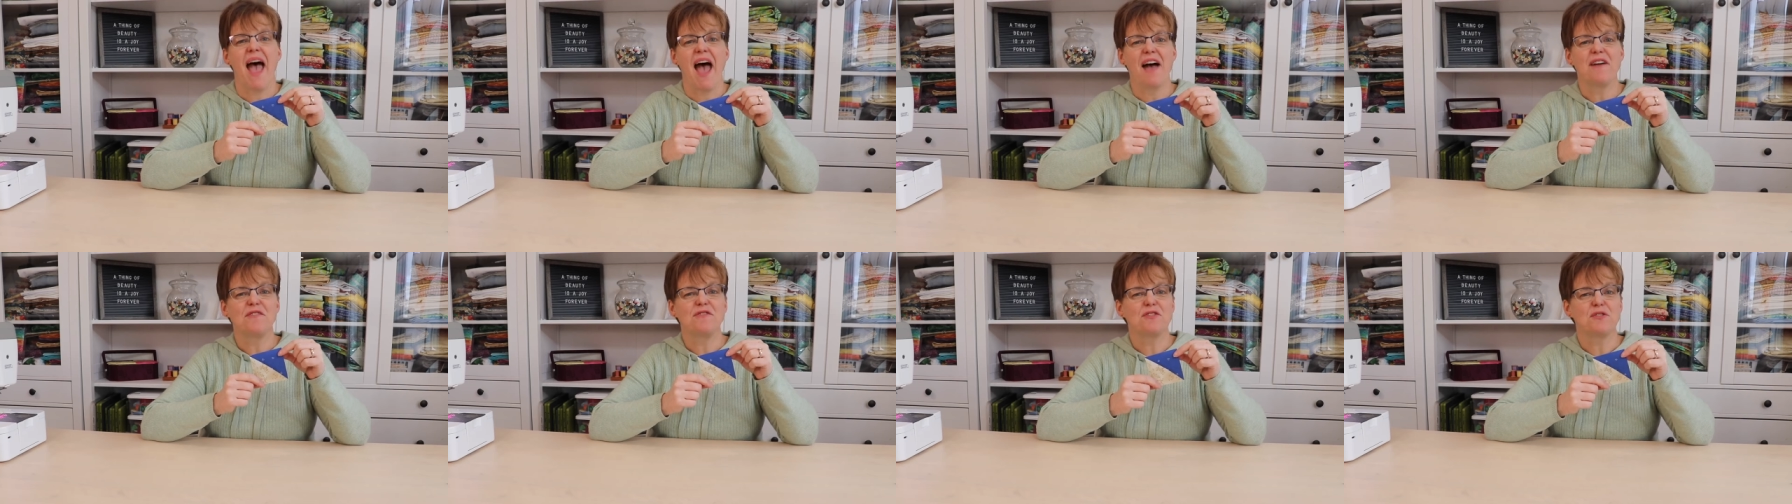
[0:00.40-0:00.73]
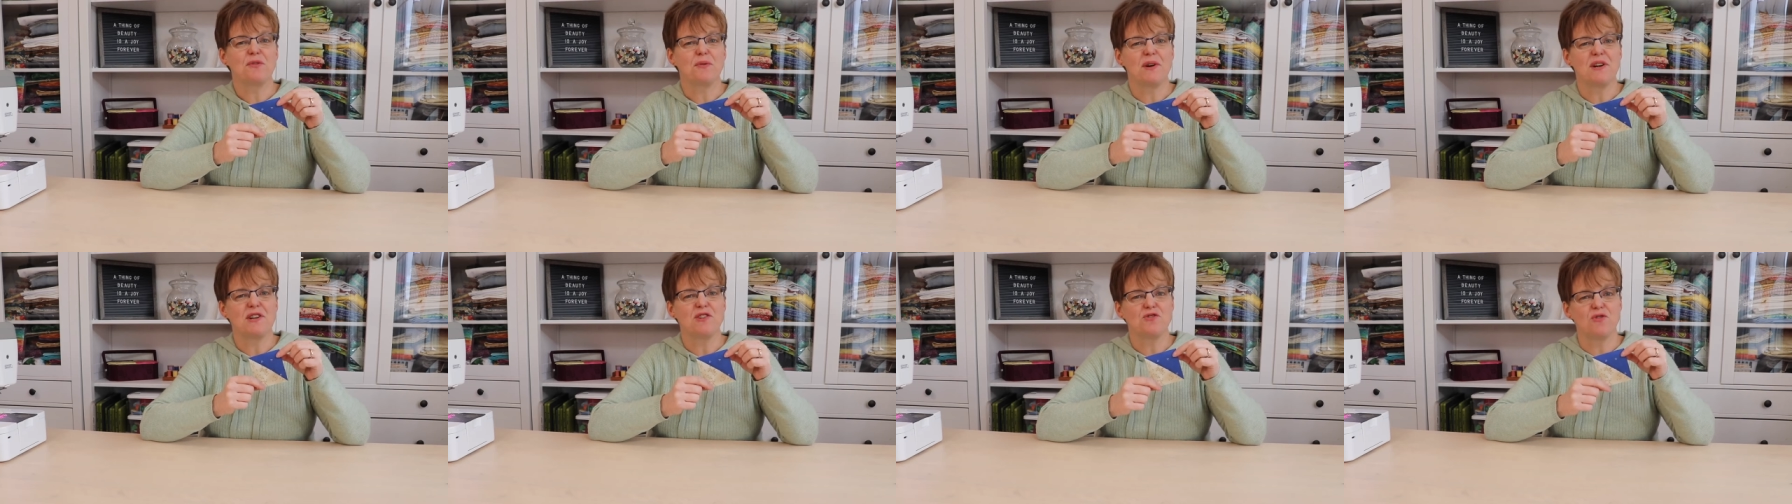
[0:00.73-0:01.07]
half
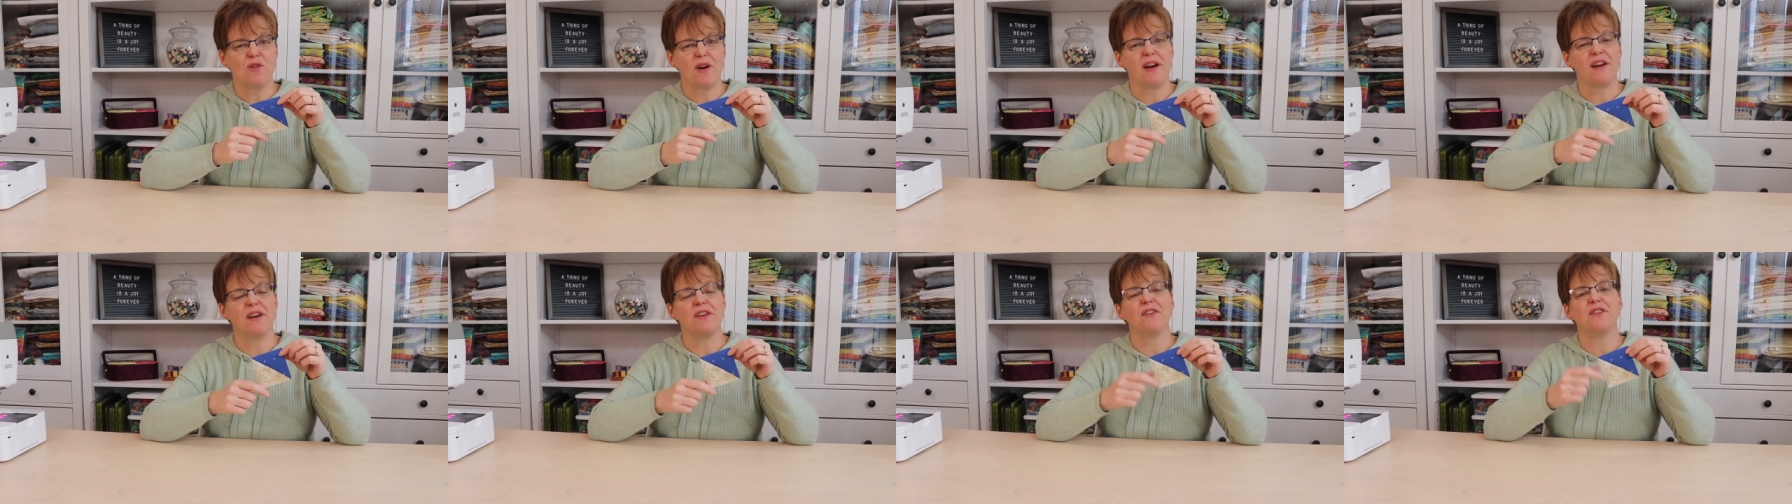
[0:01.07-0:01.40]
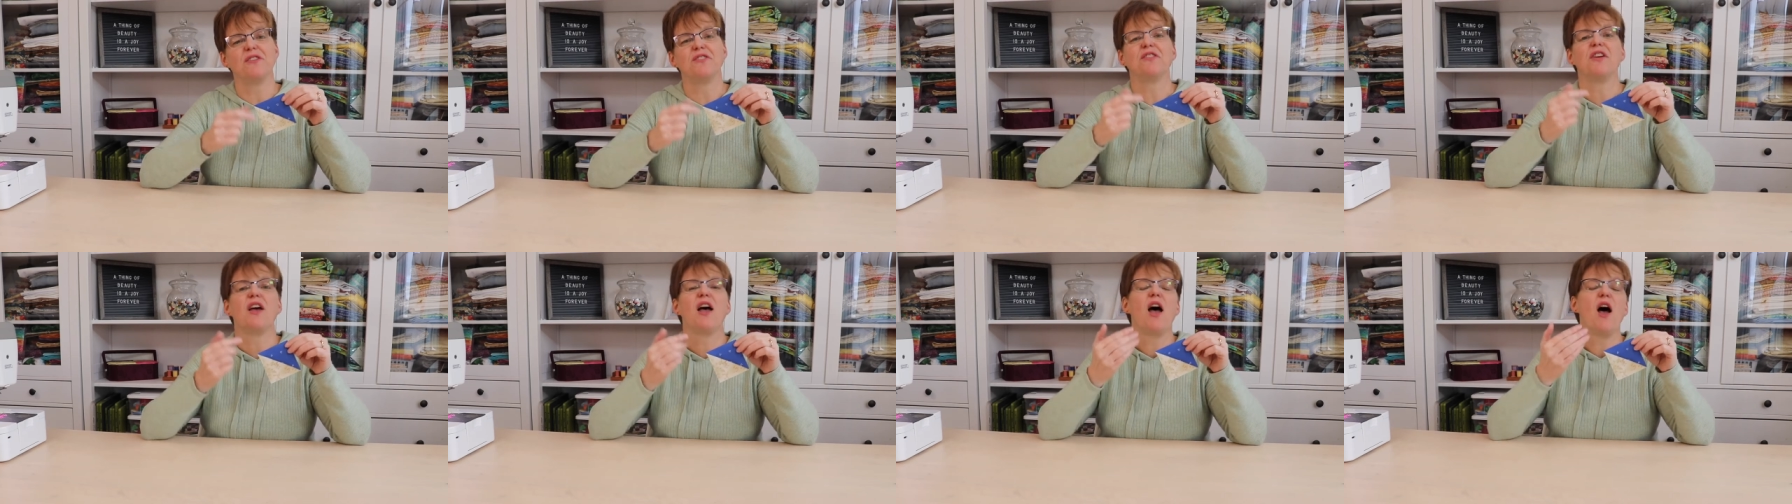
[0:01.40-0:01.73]
square
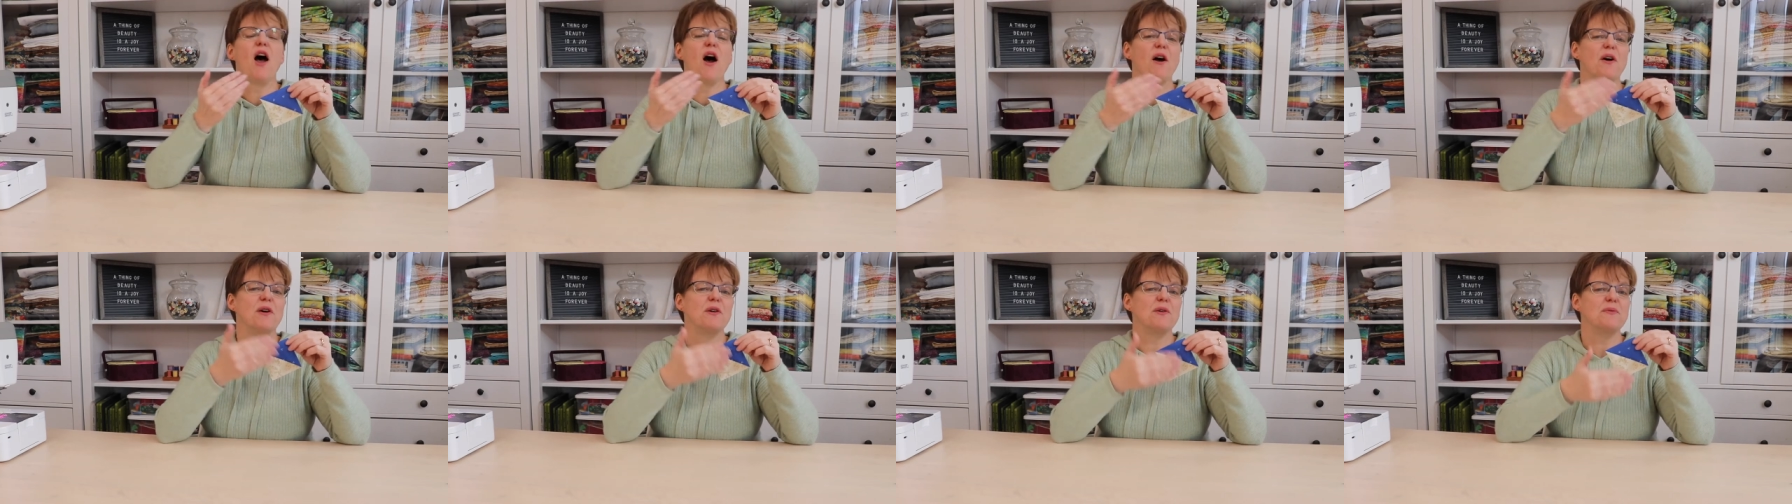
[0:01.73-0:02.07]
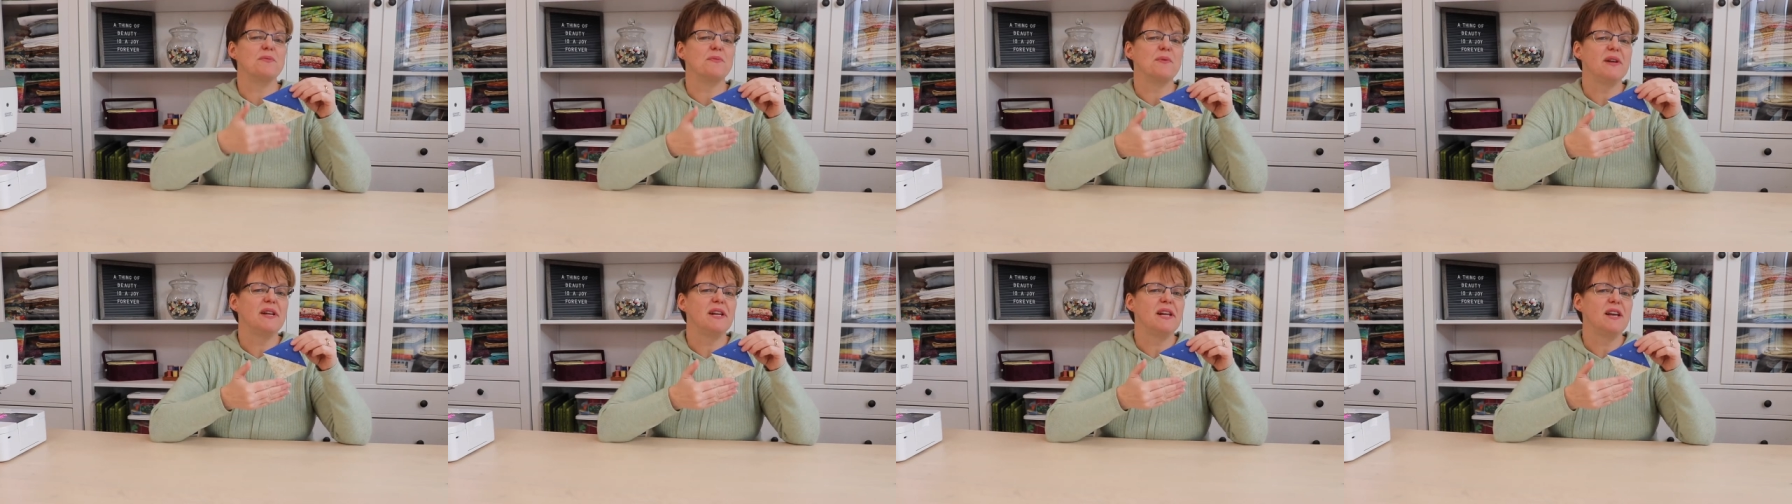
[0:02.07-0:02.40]
triangles are a
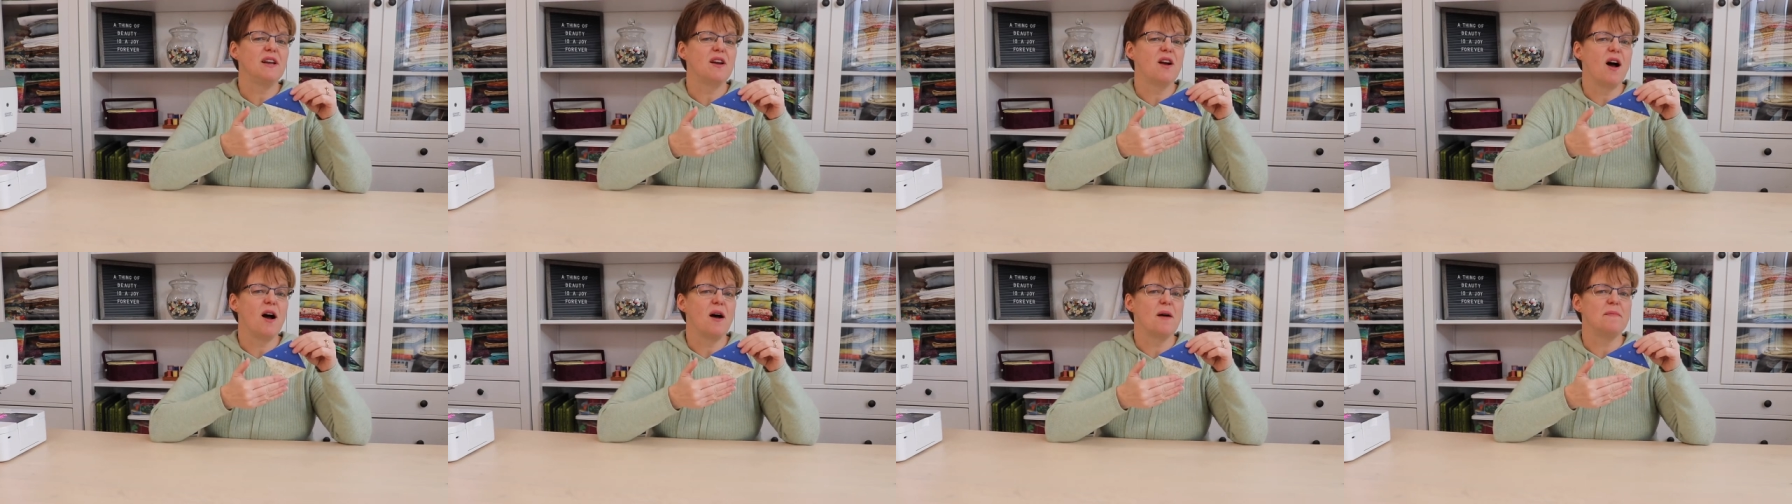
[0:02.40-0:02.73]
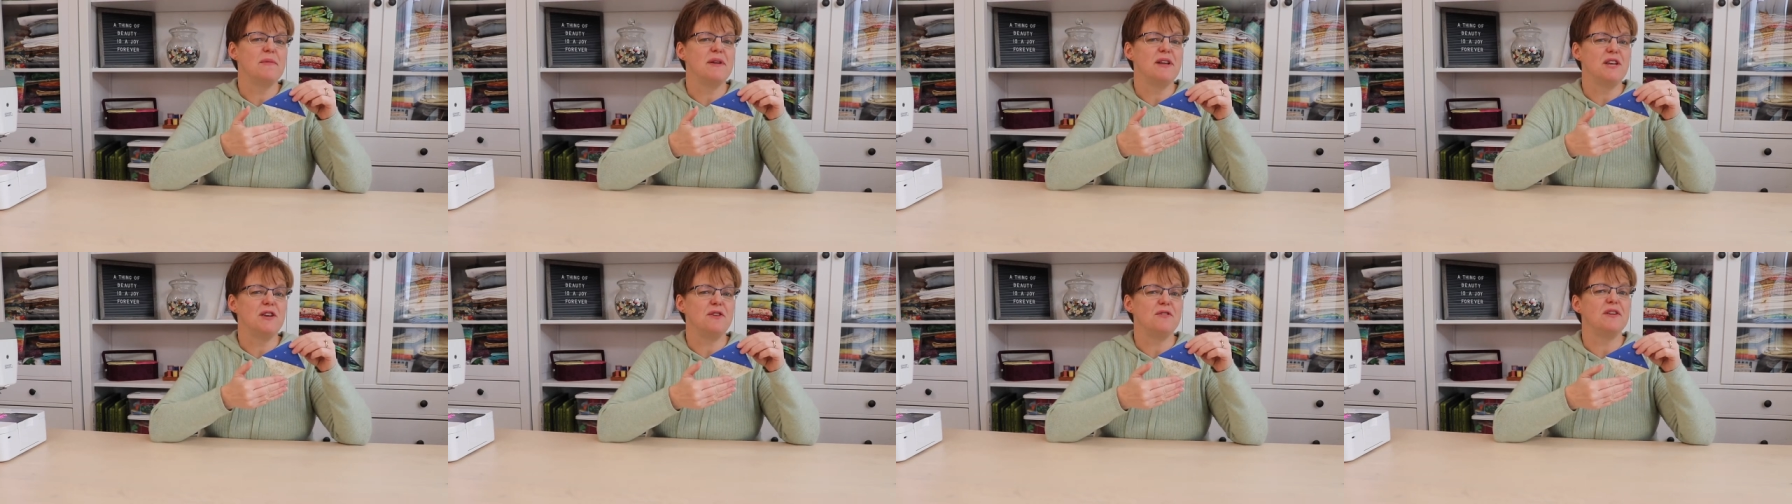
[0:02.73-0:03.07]
really
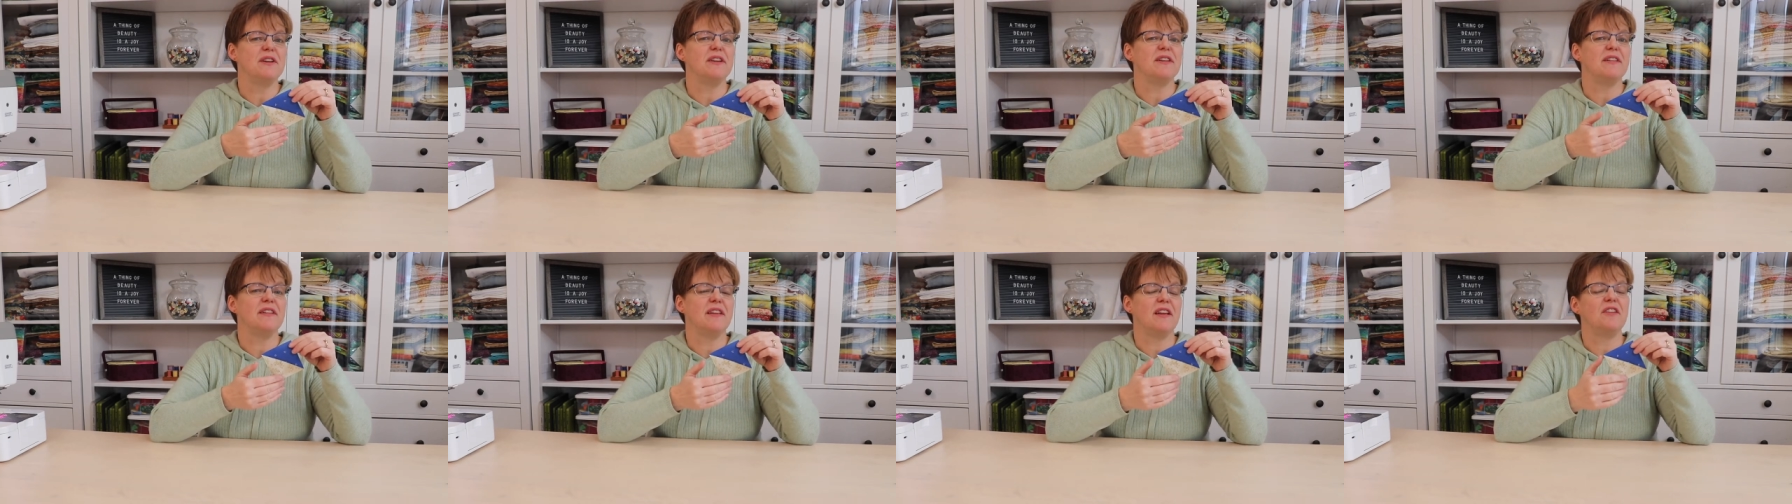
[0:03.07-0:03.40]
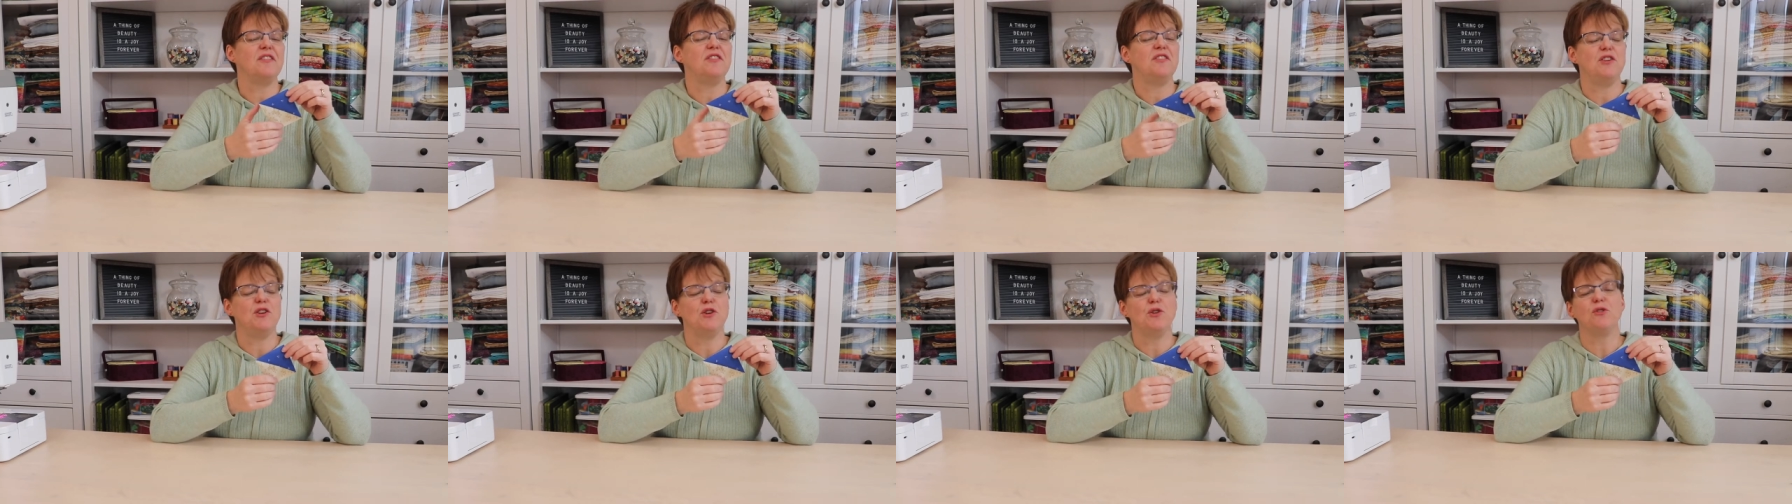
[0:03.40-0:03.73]
common unit
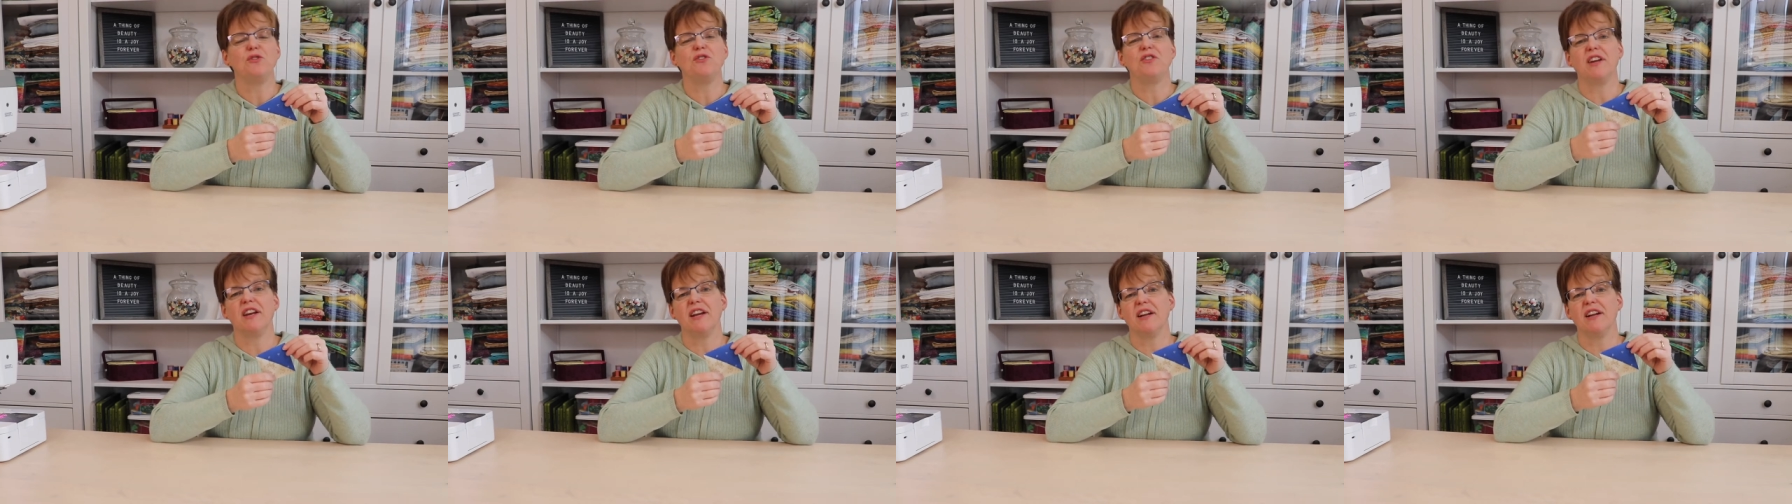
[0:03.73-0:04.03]
that's used